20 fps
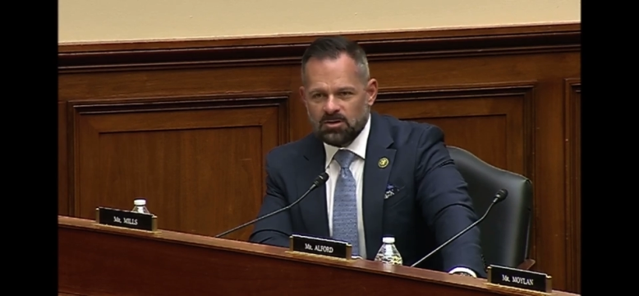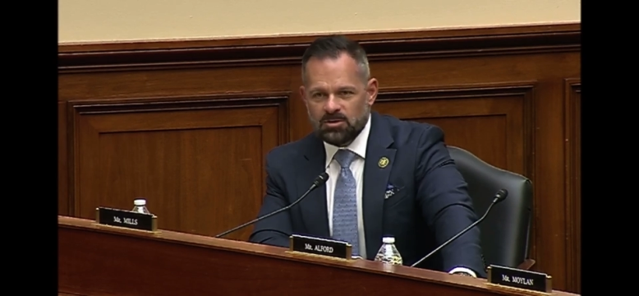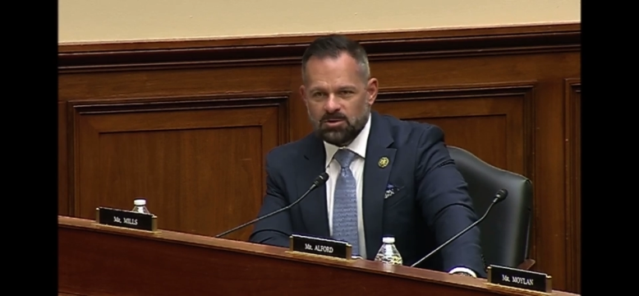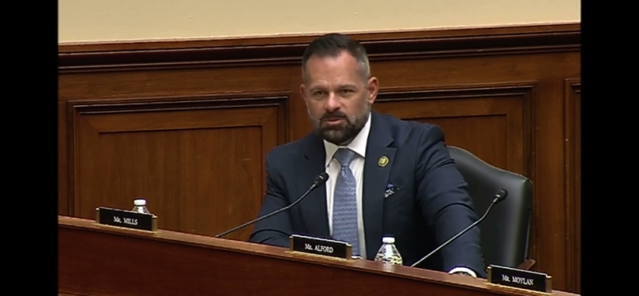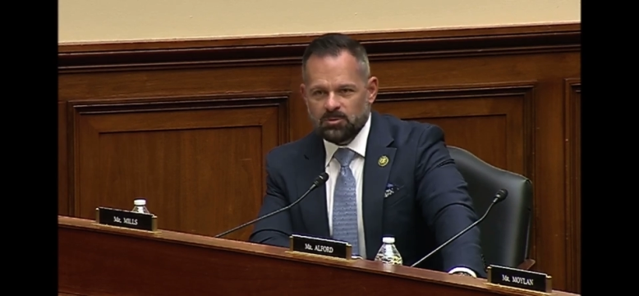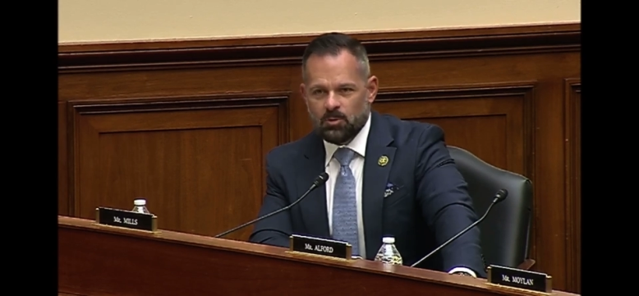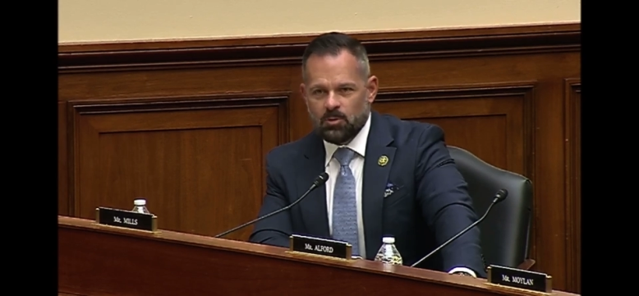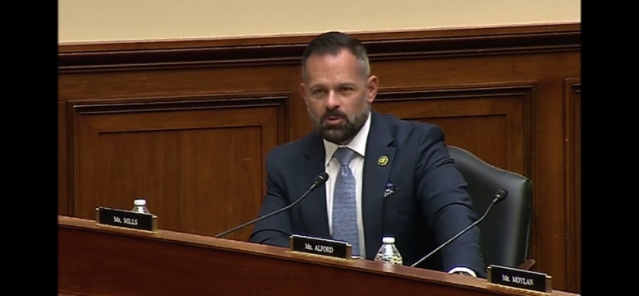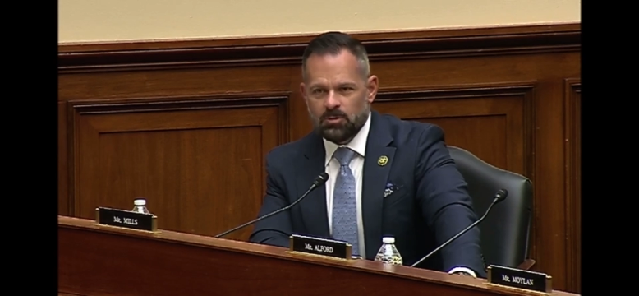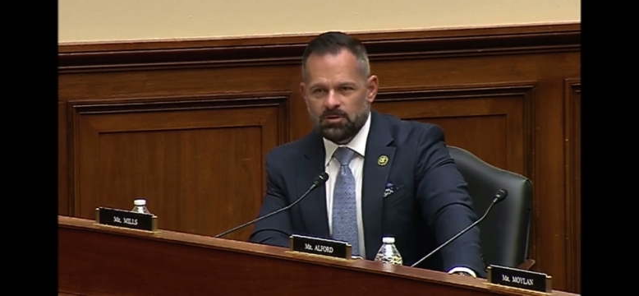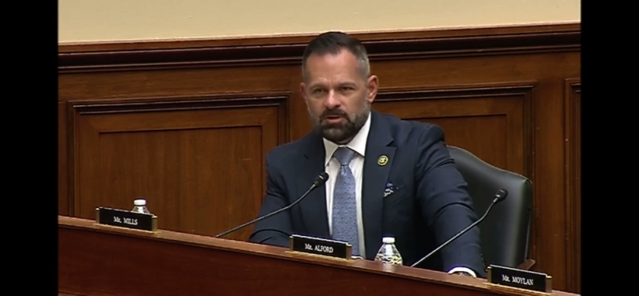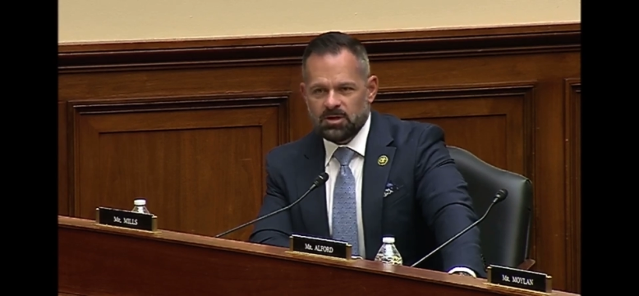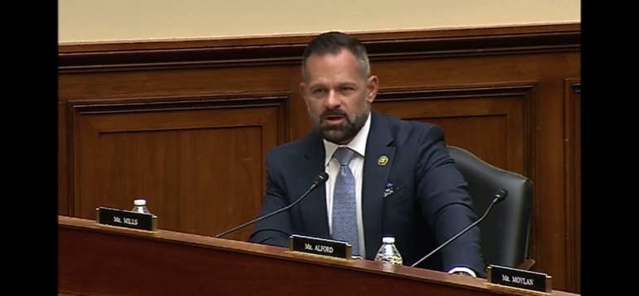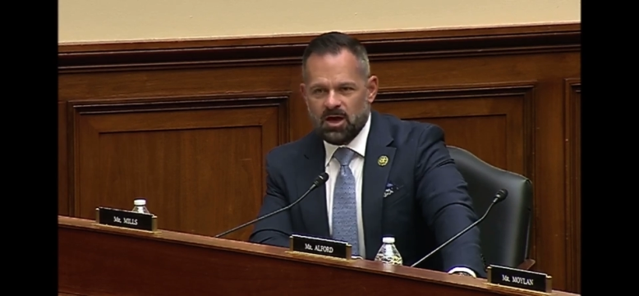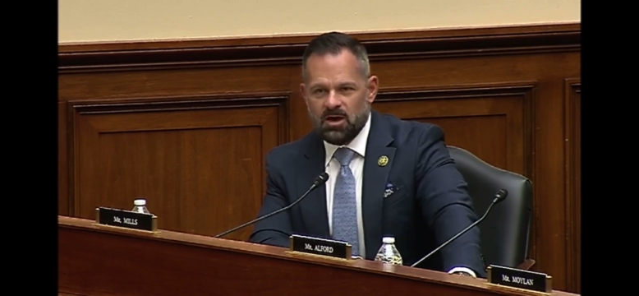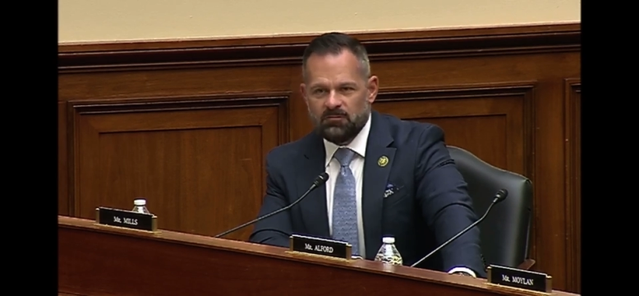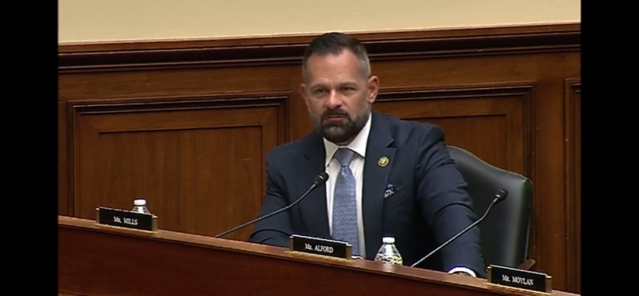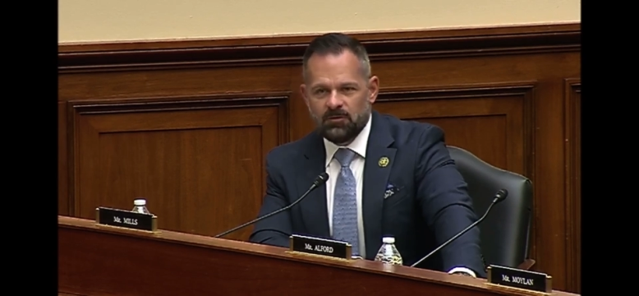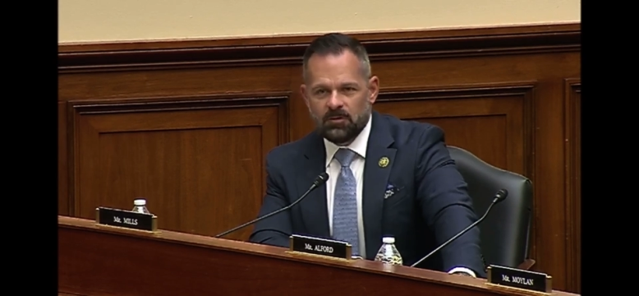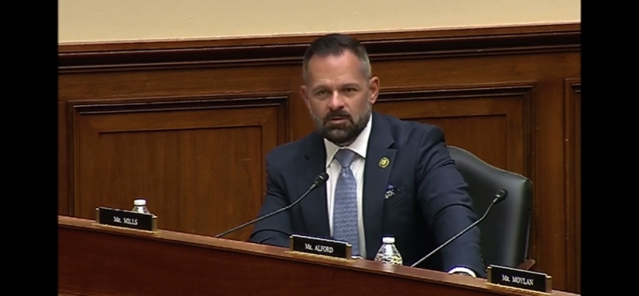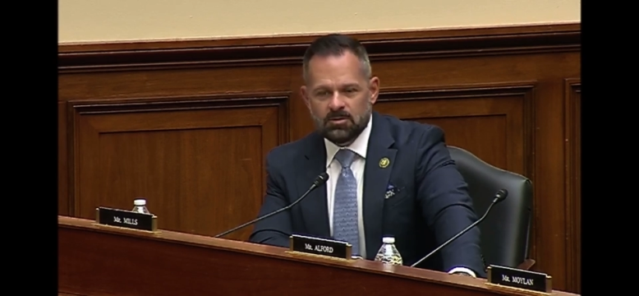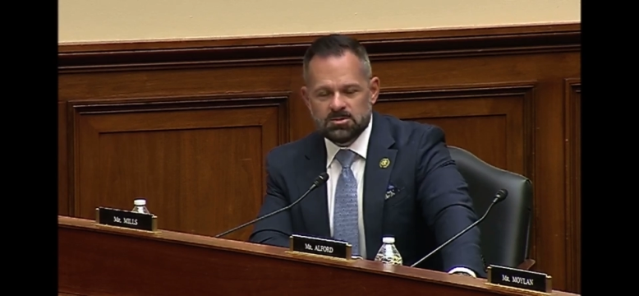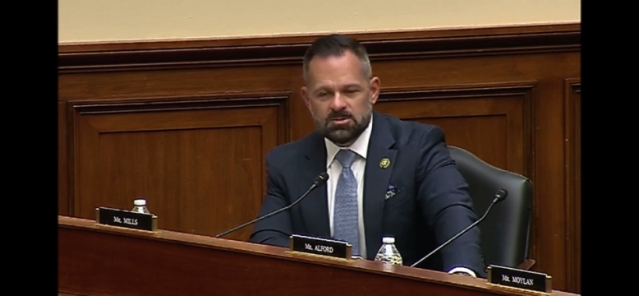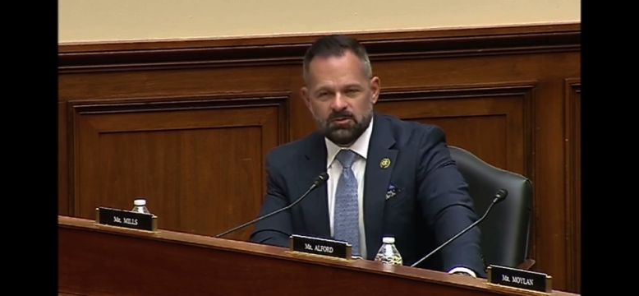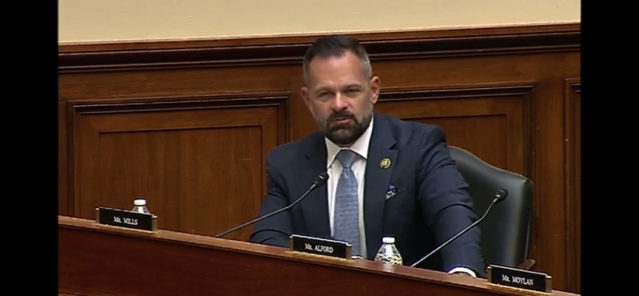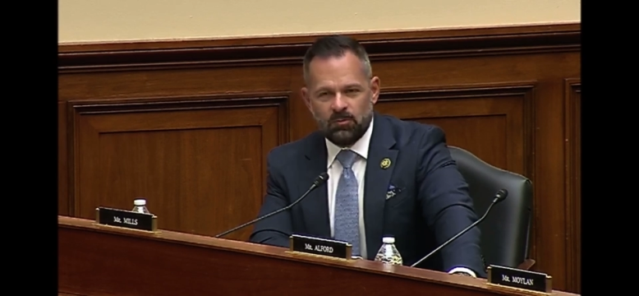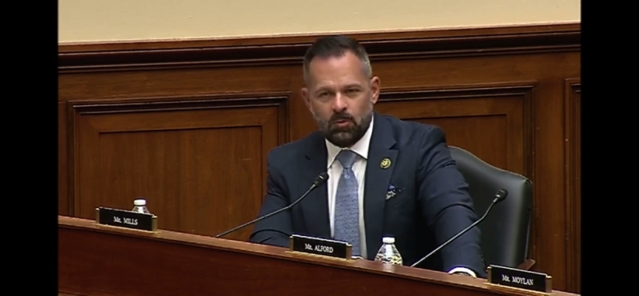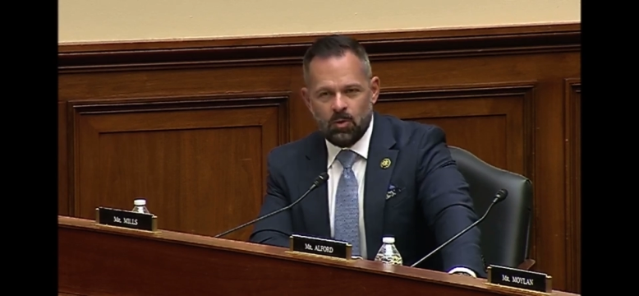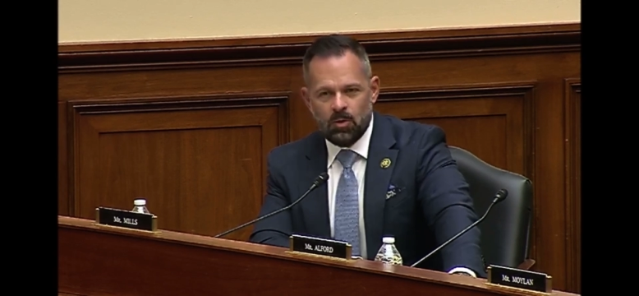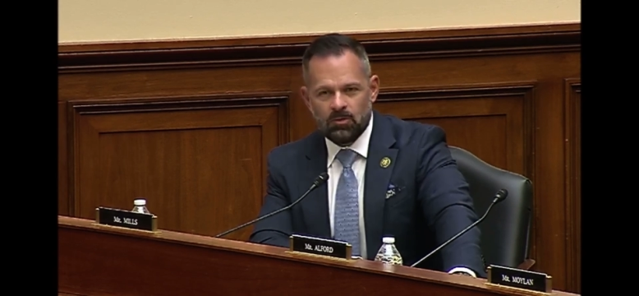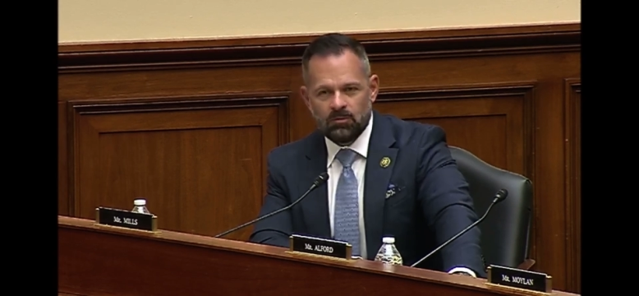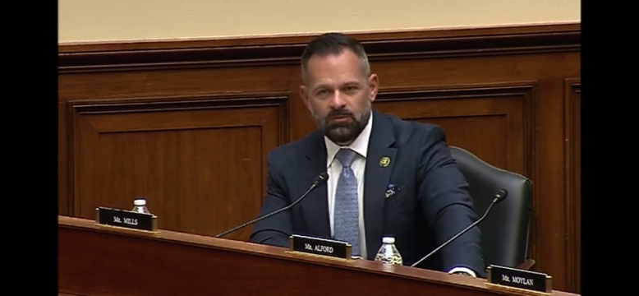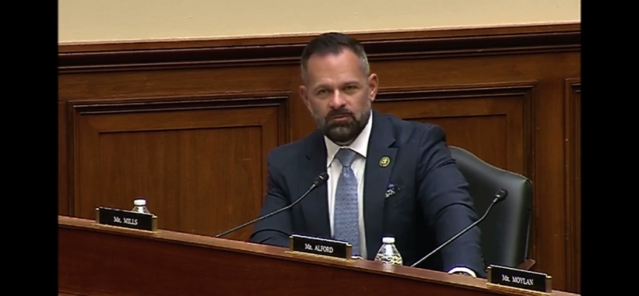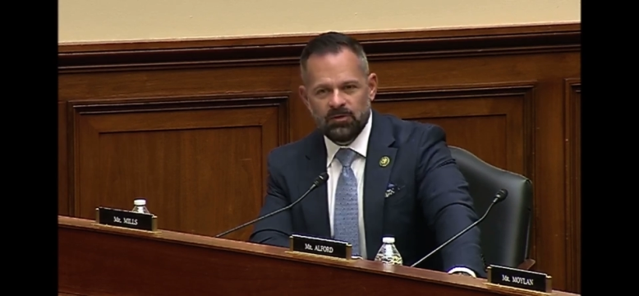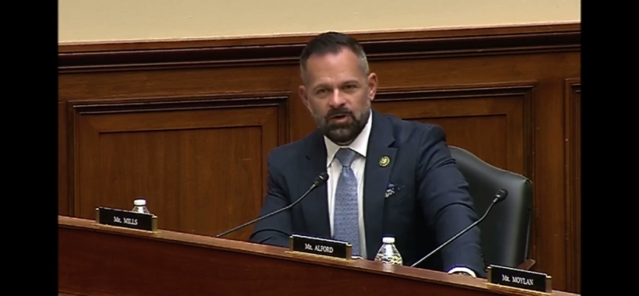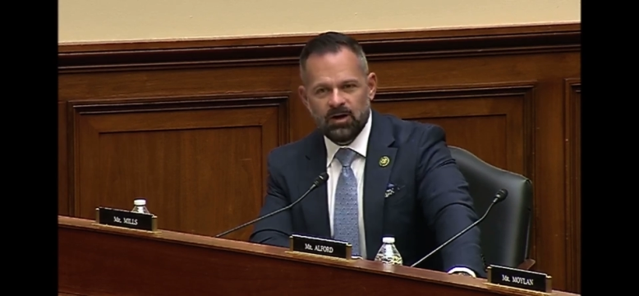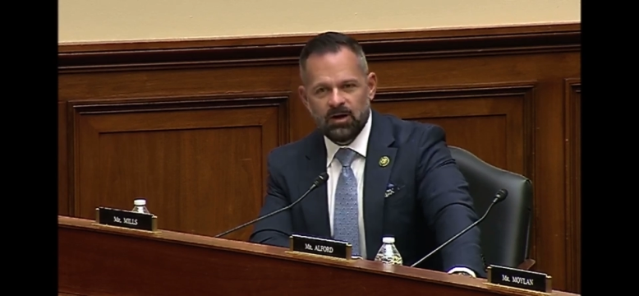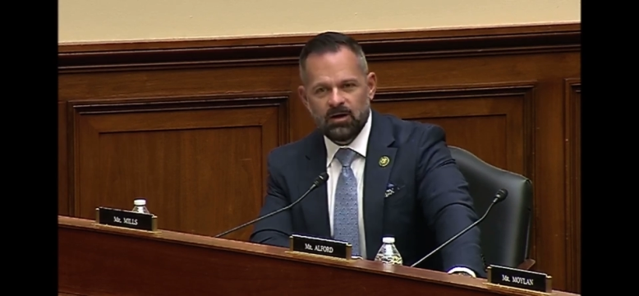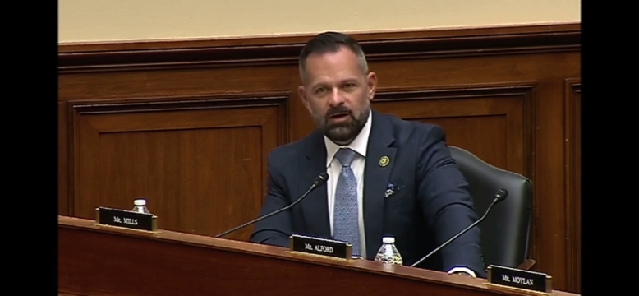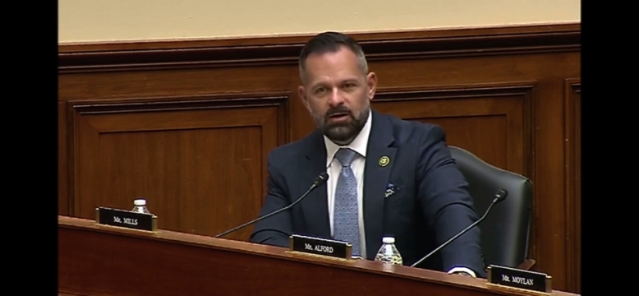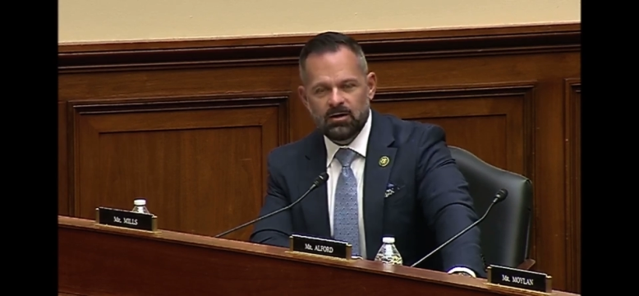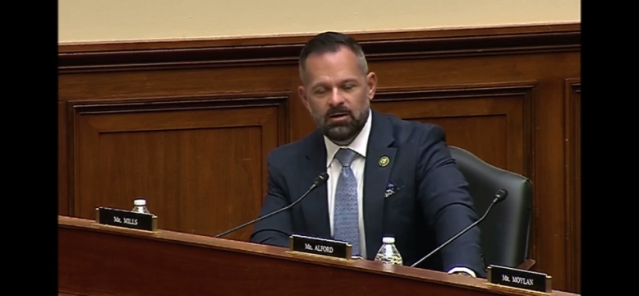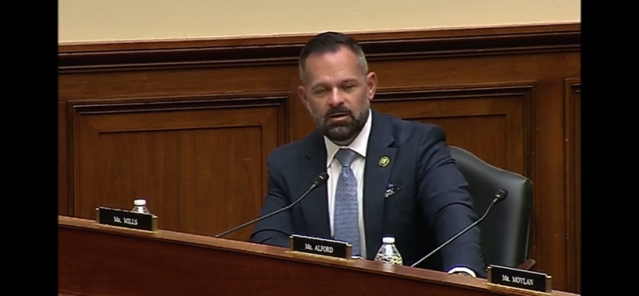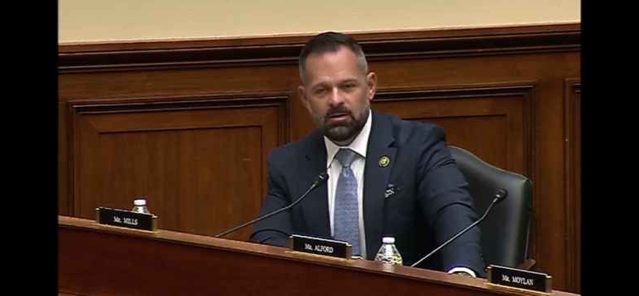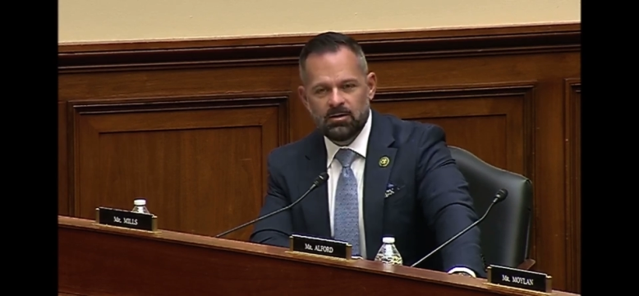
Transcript: thwart the efforts of warfare